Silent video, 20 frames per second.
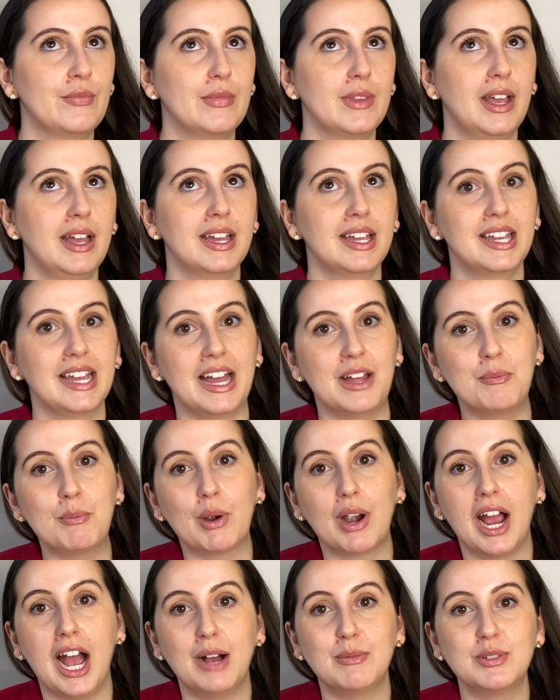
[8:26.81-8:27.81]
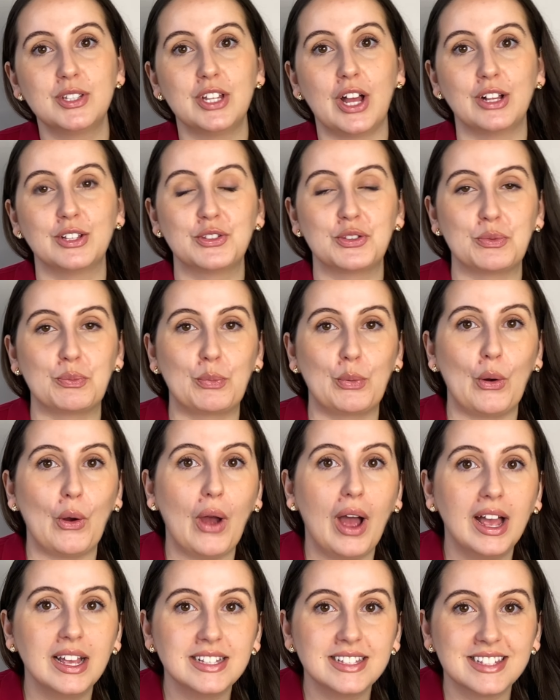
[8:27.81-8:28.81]
Again, perhaps not
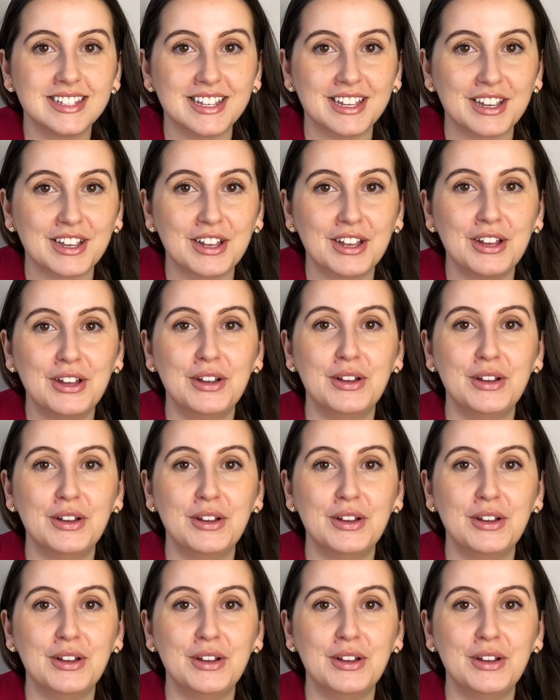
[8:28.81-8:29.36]
surprising.